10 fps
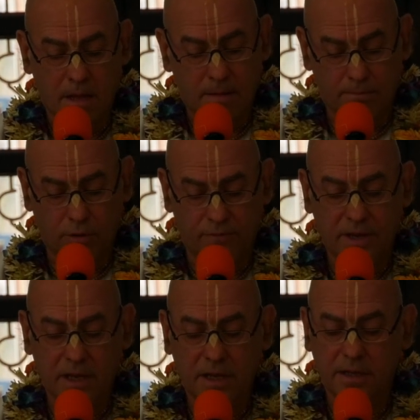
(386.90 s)

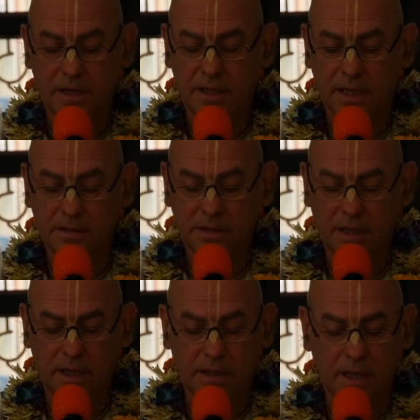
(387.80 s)
bhuvi
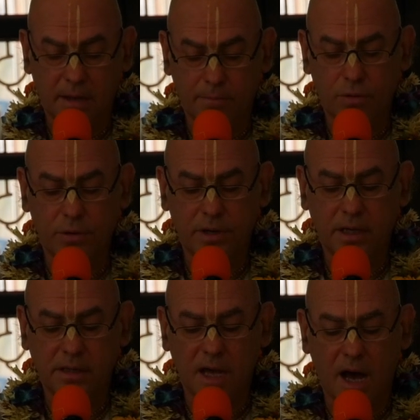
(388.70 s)
grinanti ye bhuri
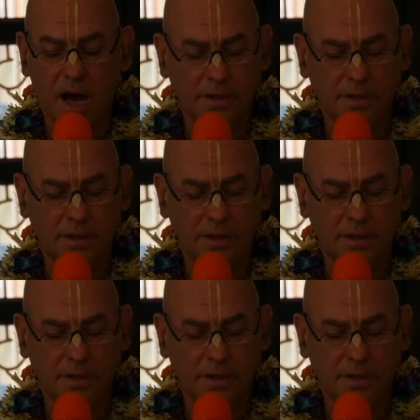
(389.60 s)
da